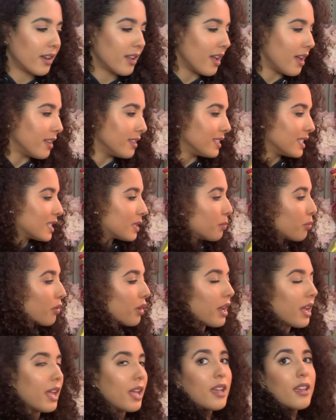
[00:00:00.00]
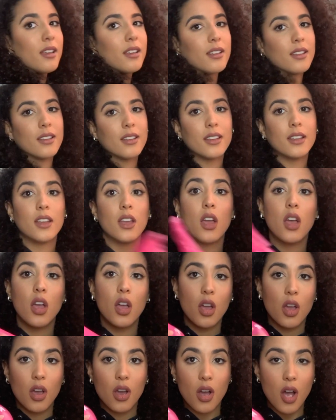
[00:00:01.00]
and spray
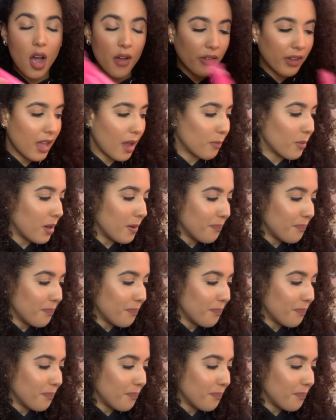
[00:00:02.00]
off camera.